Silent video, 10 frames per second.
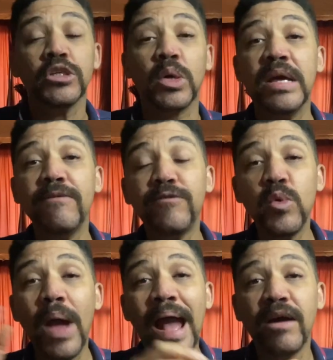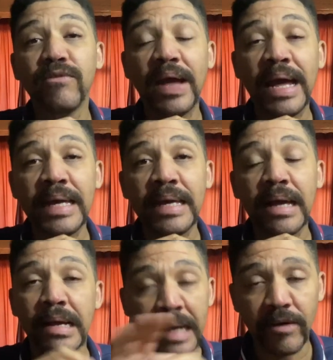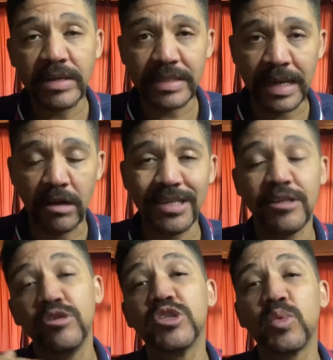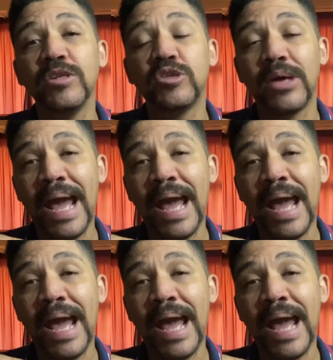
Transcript: So if you have a current account and you just want to